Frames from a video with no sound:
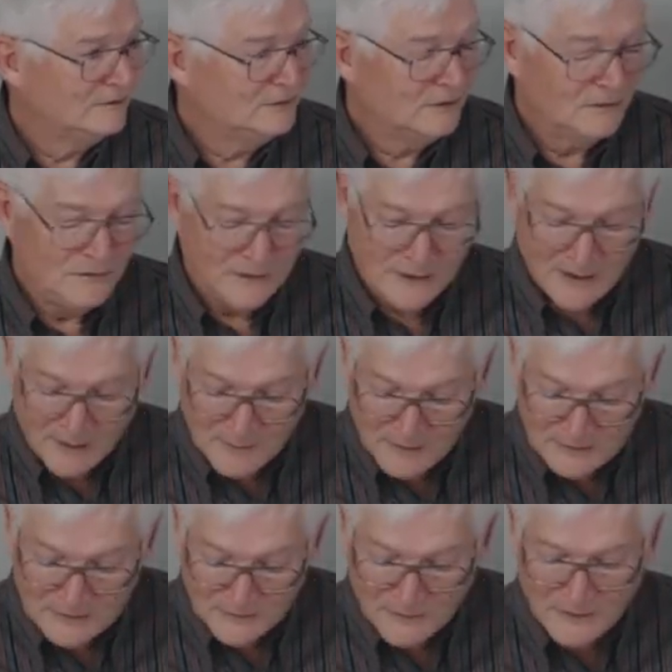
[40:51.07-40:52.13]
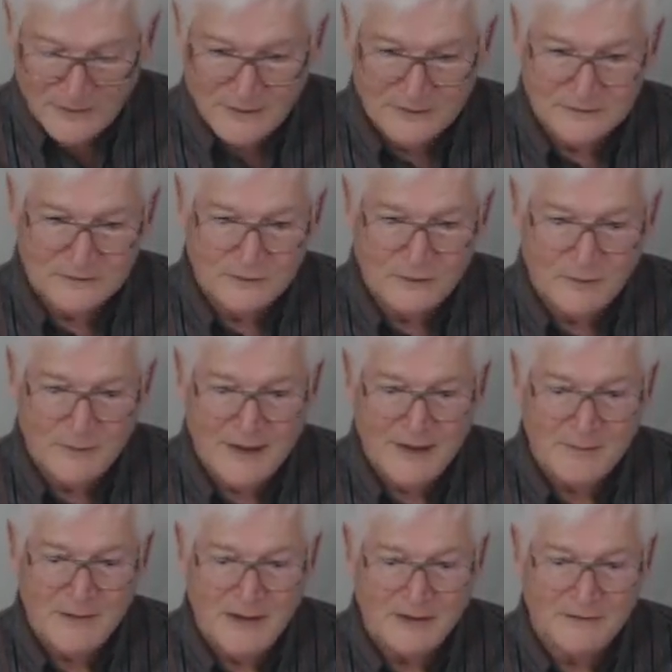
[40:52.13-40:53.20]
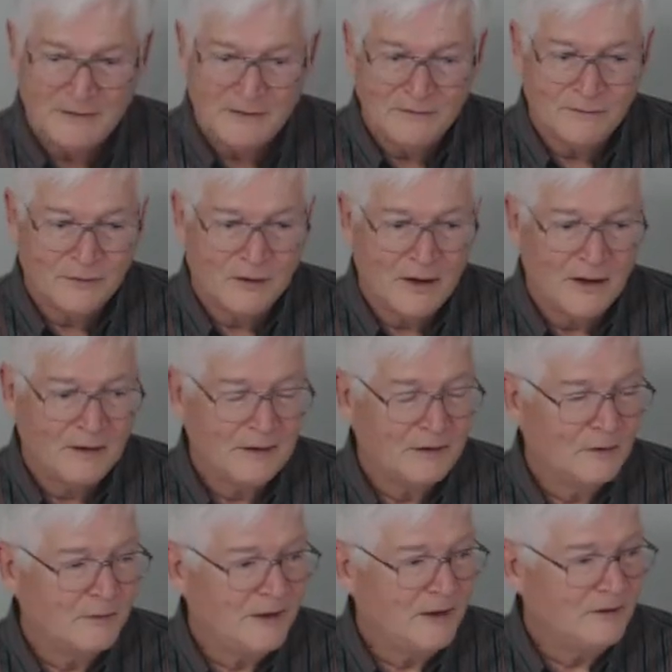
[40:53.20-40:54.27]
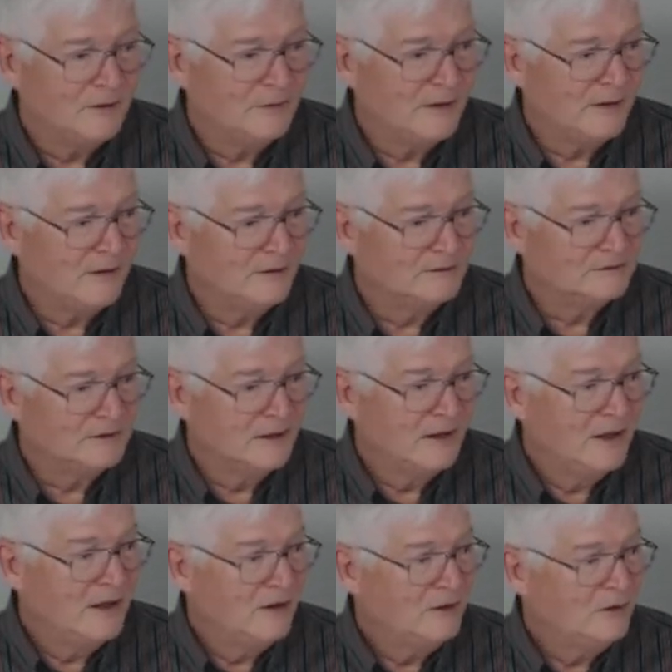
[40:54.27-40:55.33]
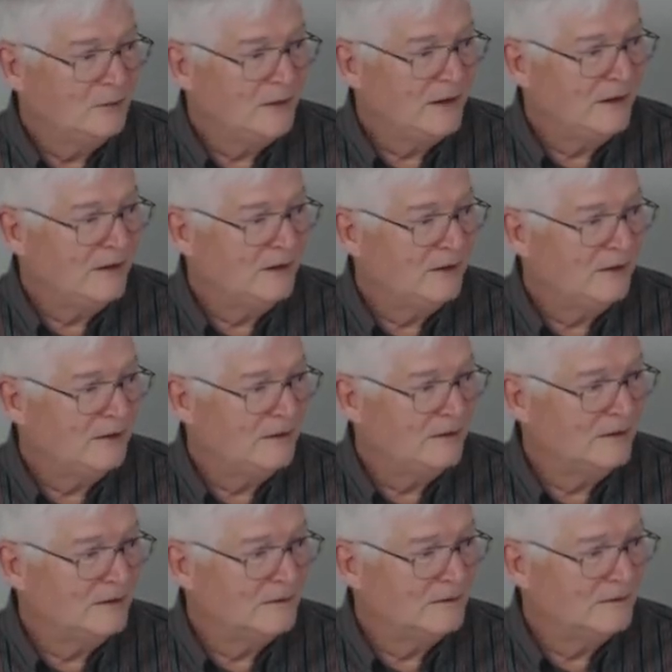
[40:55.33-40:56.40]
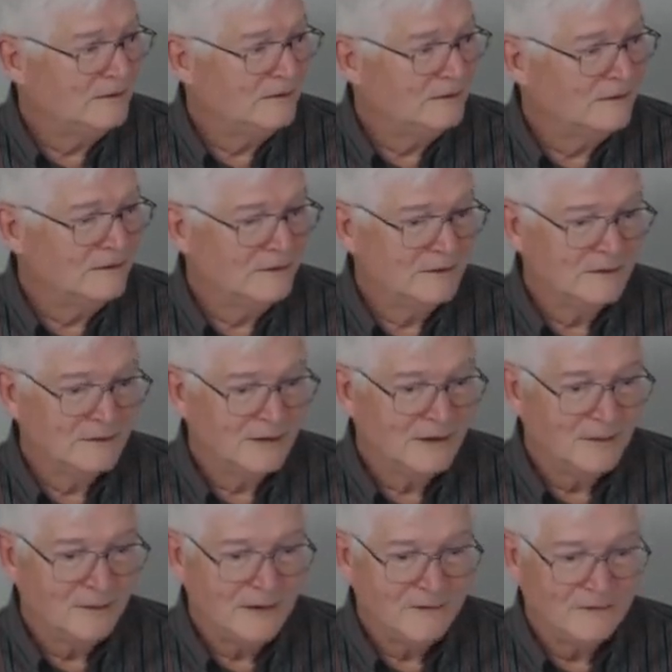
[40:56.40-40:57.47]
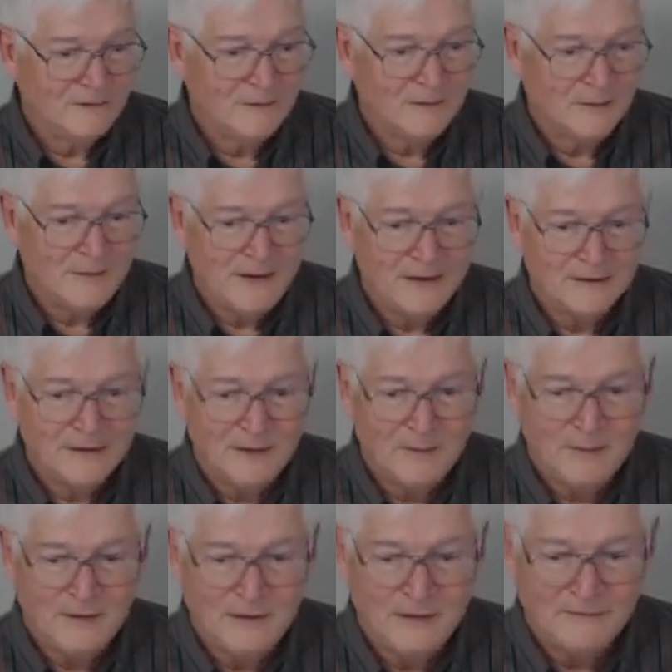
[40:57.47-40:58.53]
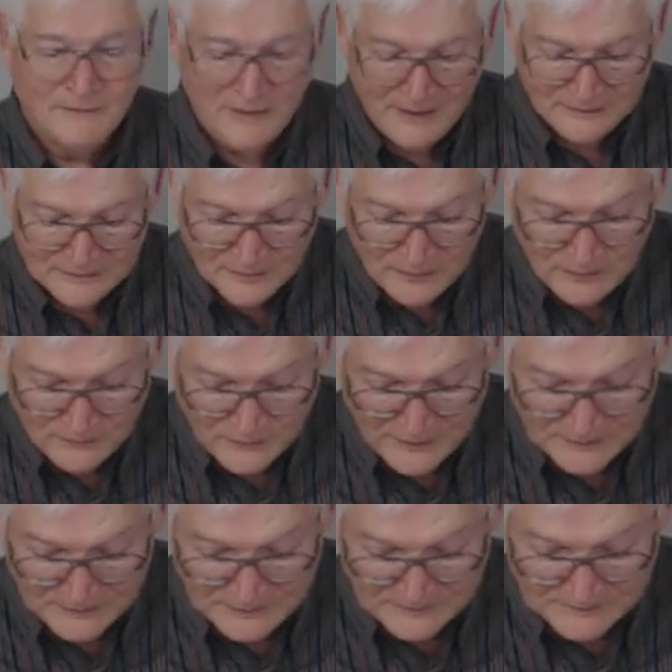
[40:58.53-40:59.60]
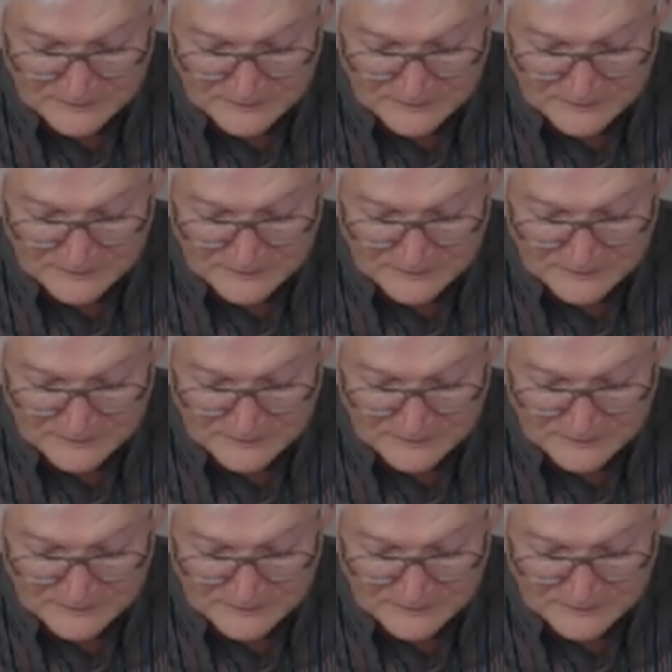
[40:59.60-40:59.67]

So if you got a bunch of friends who are bad-mouthing you for honoring and obeying your parents, you better get away from the bad company and find some new friends.